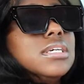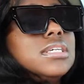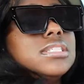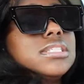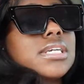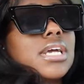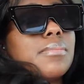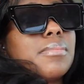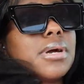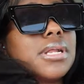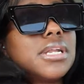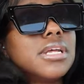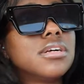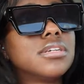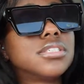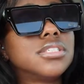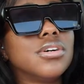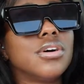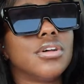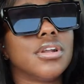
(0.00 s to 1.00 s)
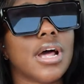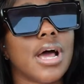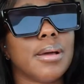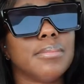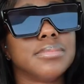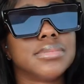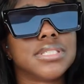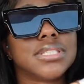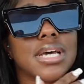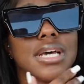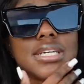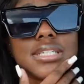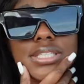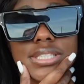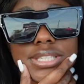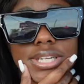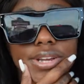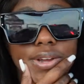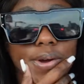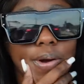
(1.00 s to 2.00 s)
to get my nails done. I'm
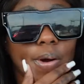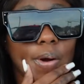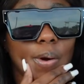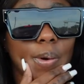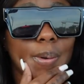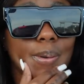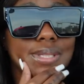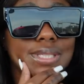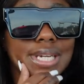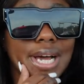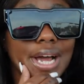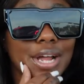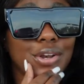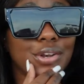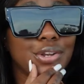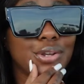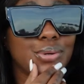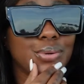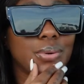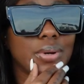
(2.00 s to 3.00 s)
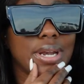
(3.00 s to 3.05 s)
testing out a new